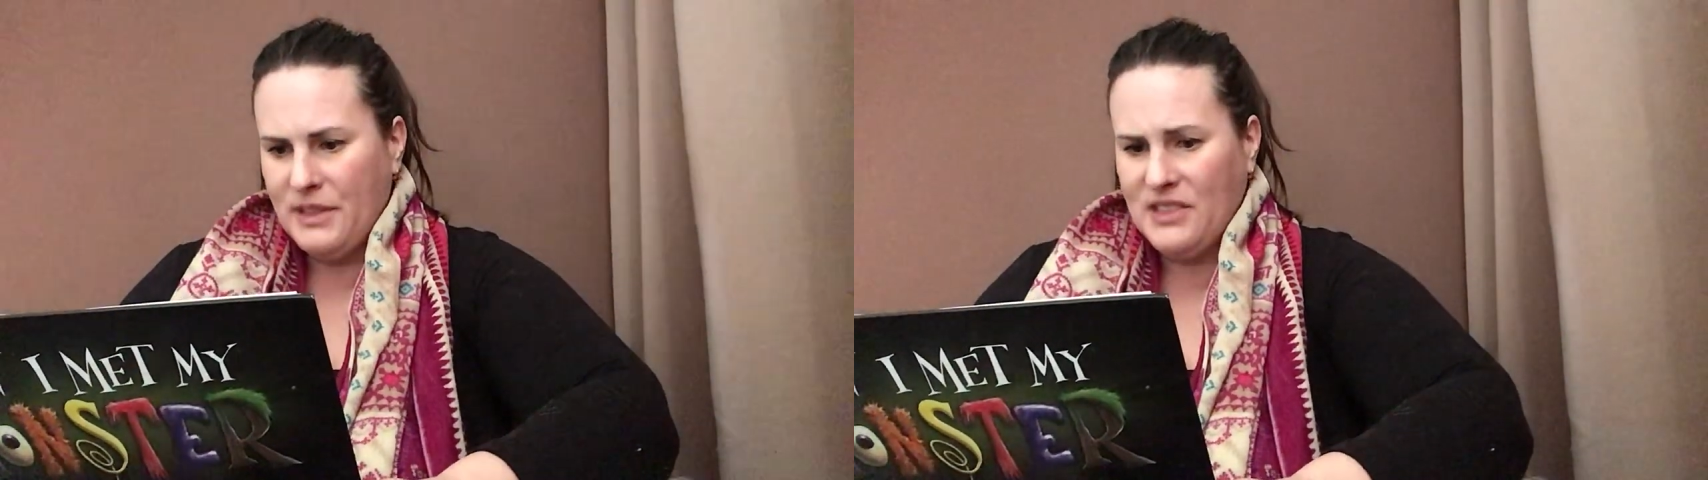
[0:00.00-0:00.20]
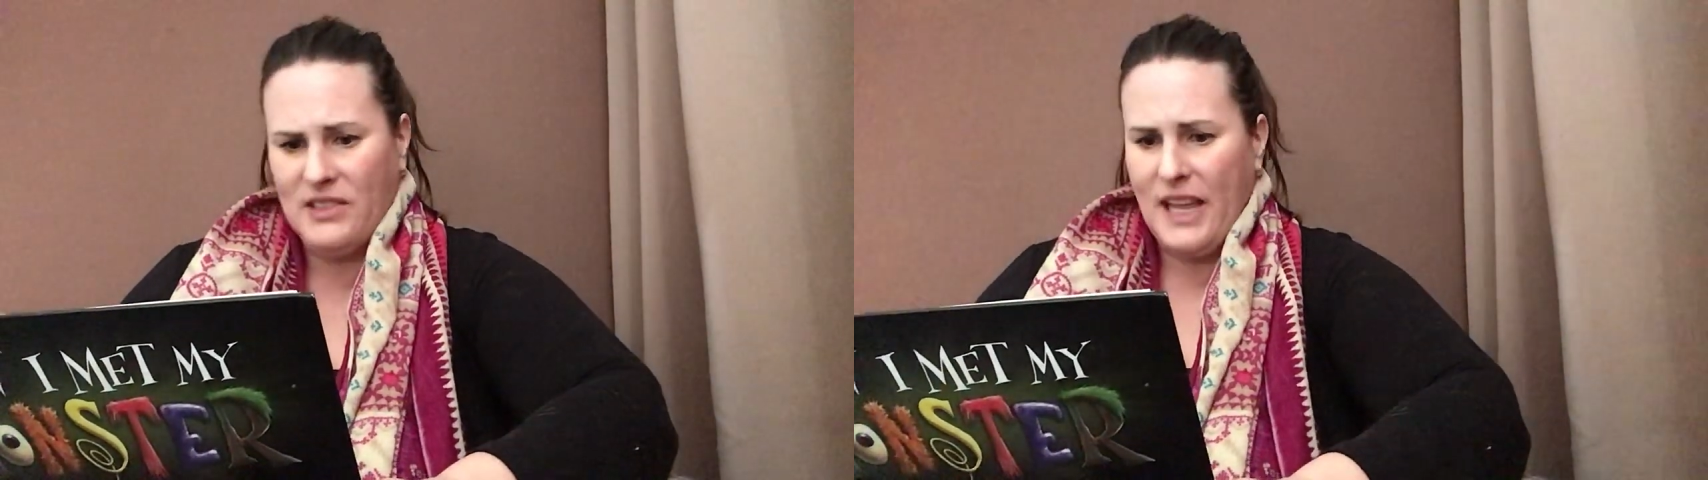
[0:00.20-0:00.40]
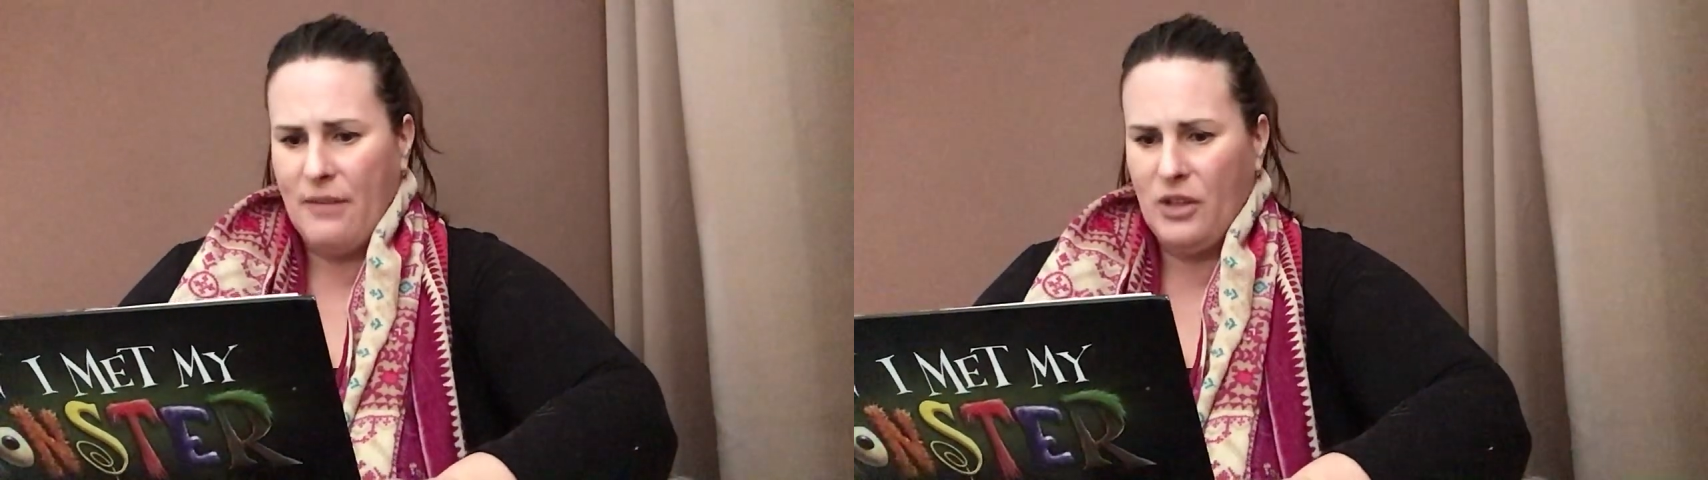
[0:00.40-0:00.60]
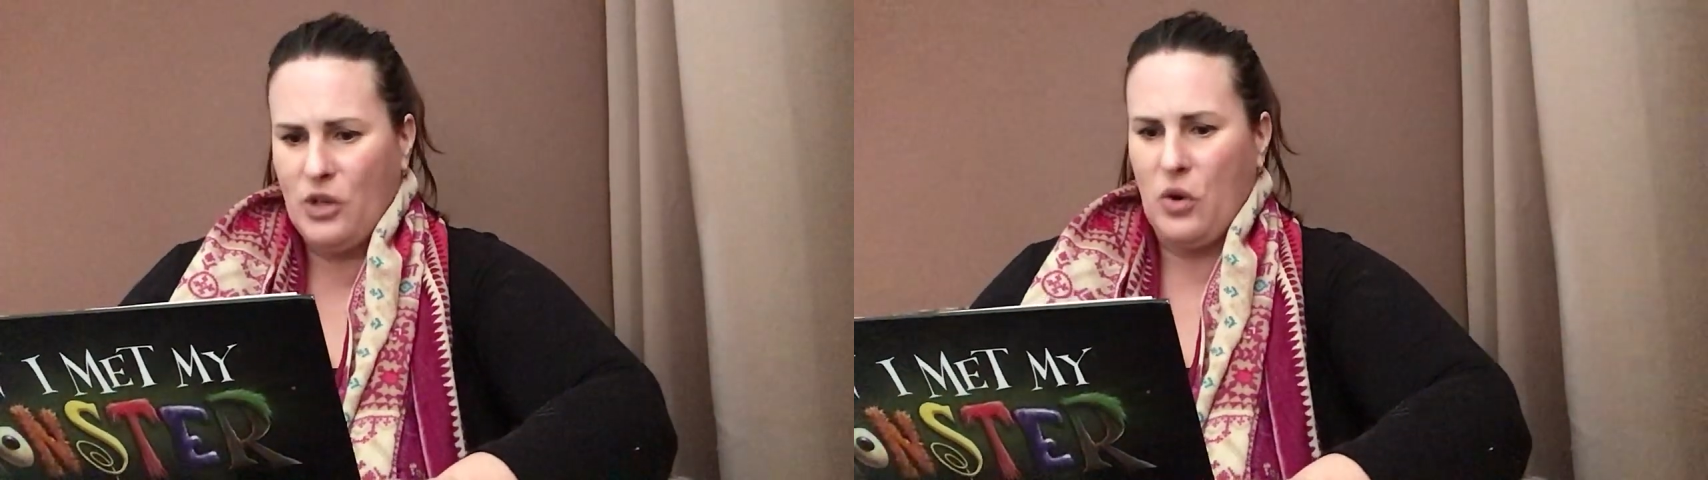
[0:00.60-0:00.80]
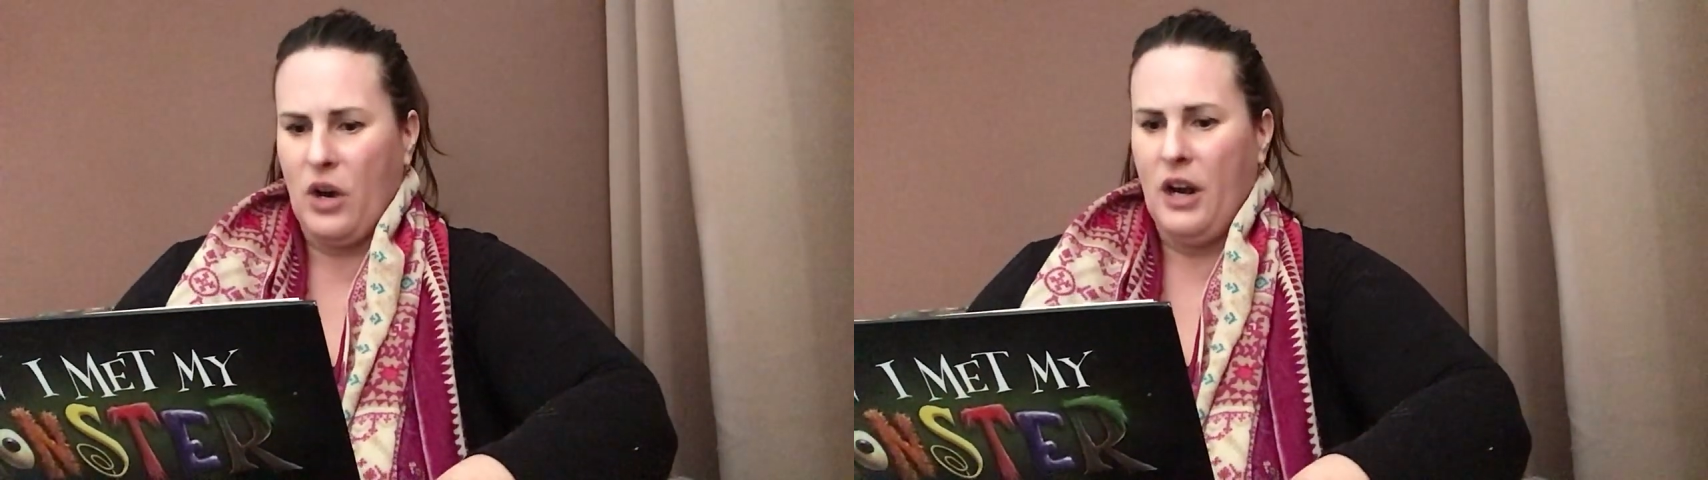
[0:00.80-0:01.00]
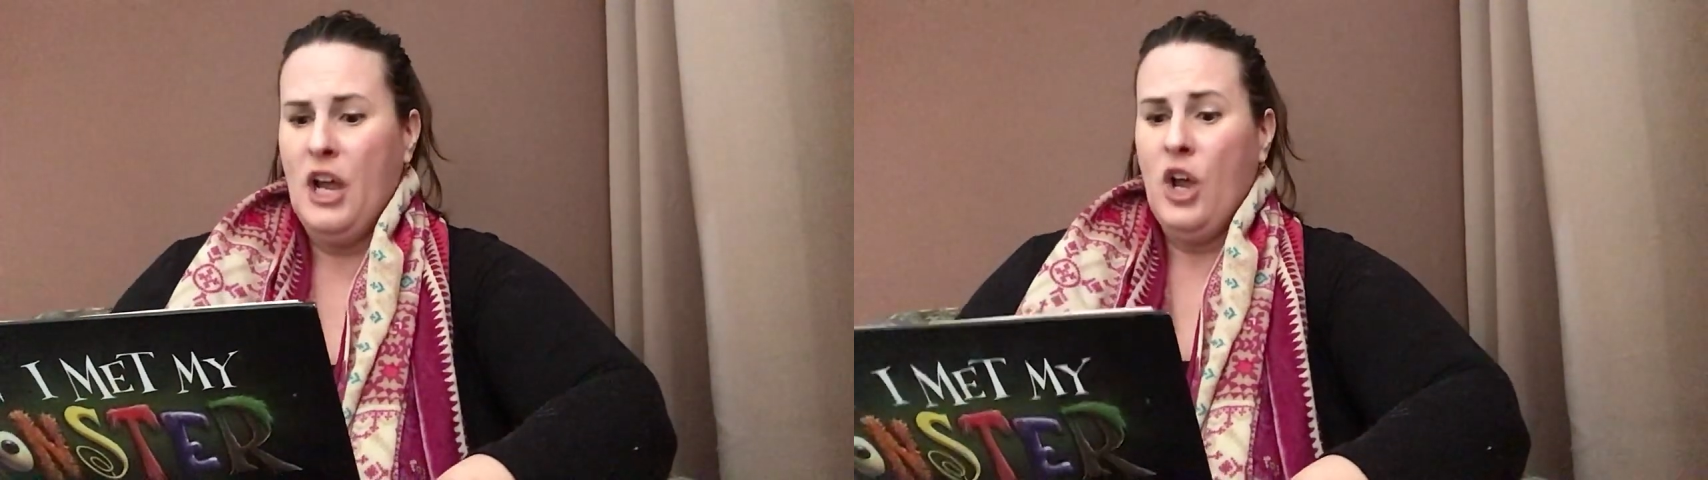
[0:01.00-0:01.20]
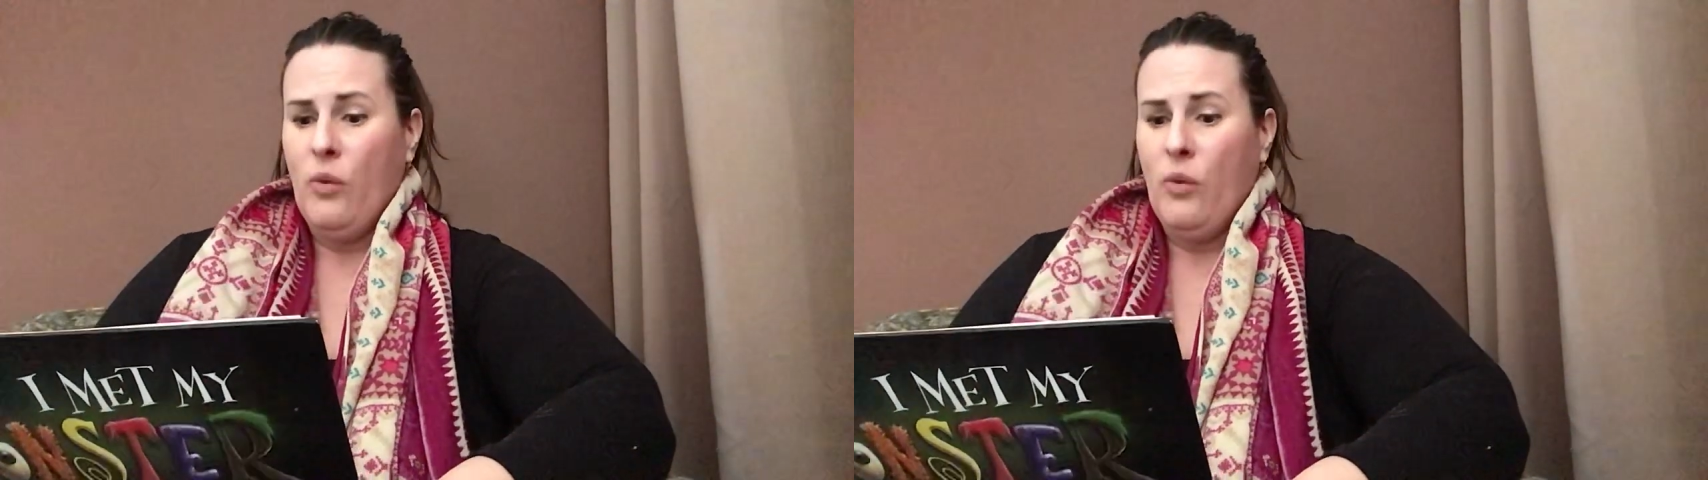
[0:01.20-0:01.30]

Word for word: and slammed the door.